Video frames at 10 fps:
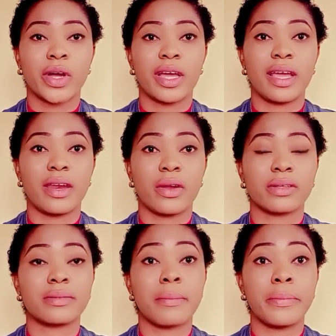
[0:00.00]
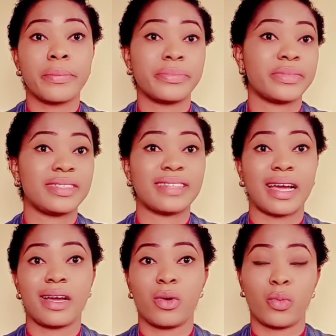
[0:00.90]
and not na,
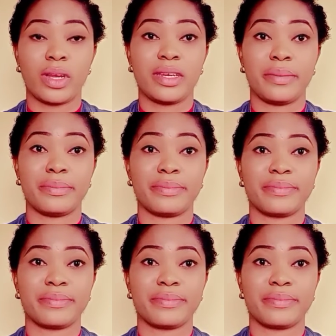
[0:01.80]
one name.